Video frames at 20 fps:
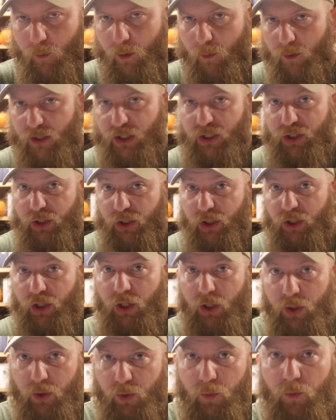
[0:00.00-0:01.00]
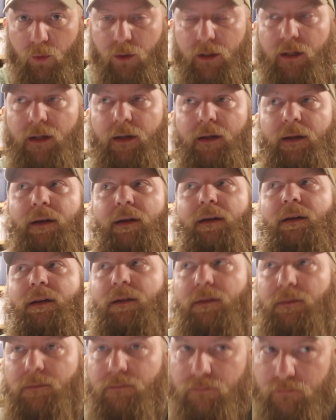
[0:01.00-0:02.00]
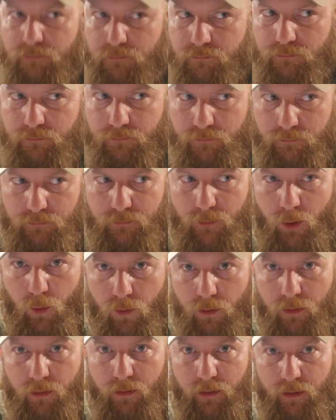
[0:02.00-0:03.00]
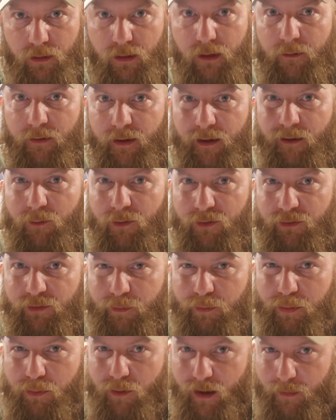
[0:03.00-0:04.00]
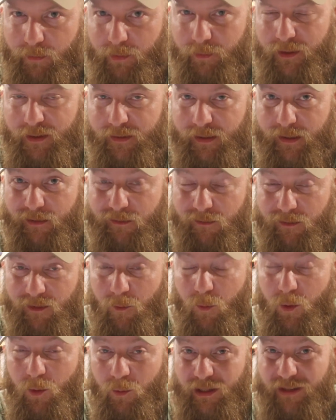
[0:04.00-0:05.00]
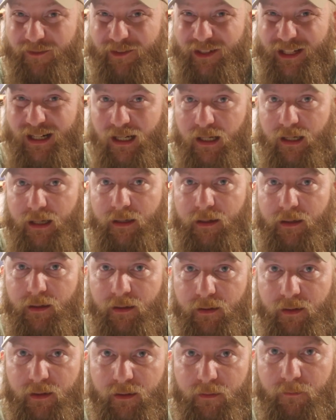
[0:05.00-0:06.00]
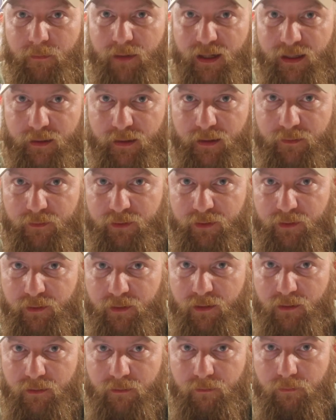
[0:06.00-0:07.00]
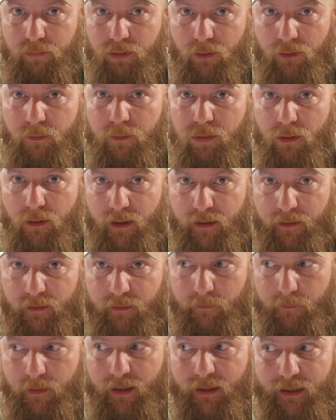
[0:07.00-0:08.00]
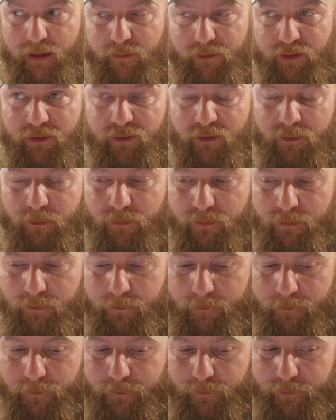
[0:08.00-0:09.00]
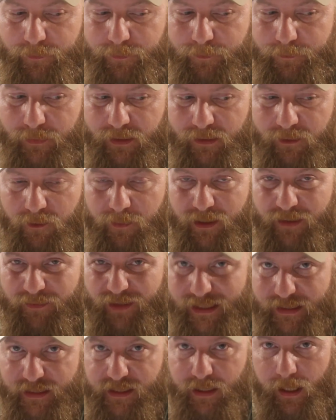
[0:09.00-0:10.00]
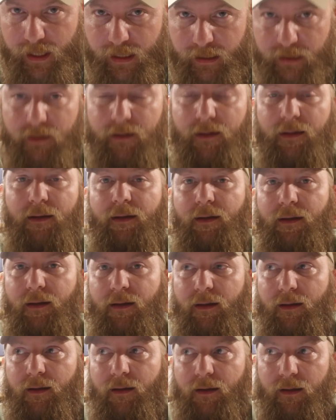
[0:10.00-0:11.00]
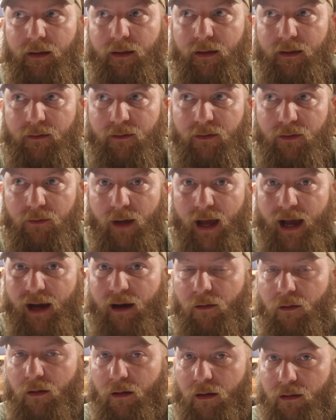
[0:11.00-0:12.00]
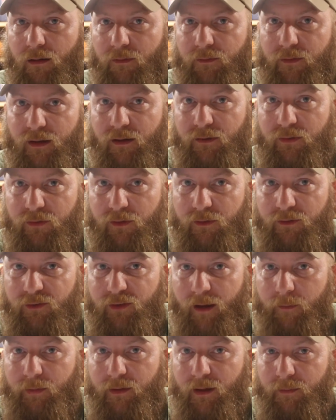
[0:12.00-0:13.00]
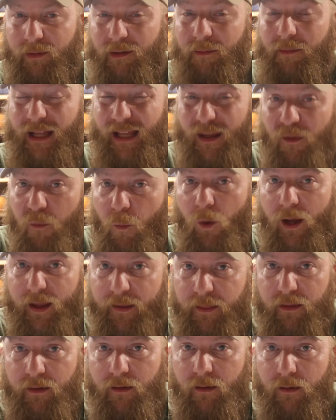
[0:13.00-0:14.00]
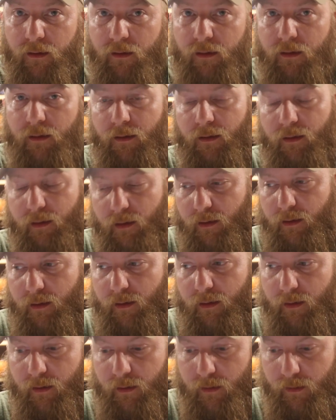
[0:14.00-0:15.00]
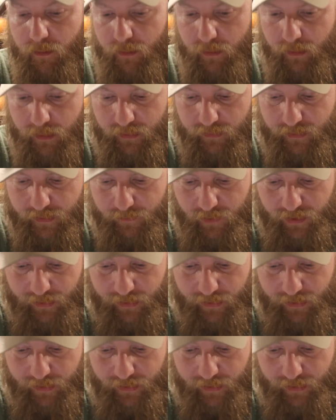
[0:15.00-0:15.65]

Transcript: what we should do. In order to know that, we should probably take a look at what we have done. It might give us a good blueprint. It might give us a little bit of insight into how all of this shaped up to begin with. And that